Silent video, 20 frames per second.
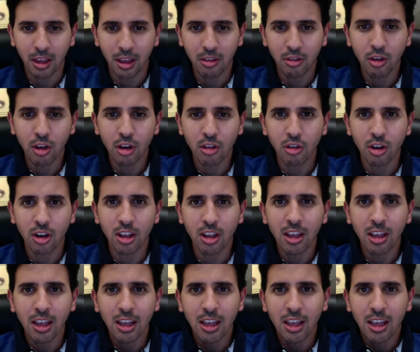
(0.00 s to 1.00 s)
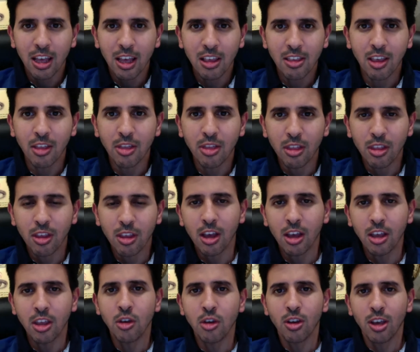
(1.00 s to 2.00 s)
surgery is that
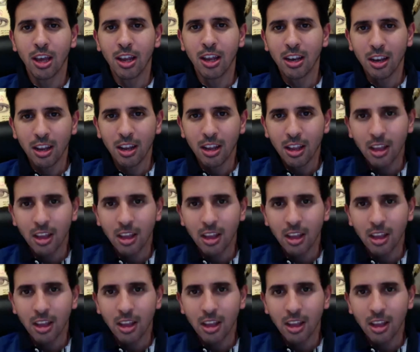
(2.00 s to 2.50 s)
you can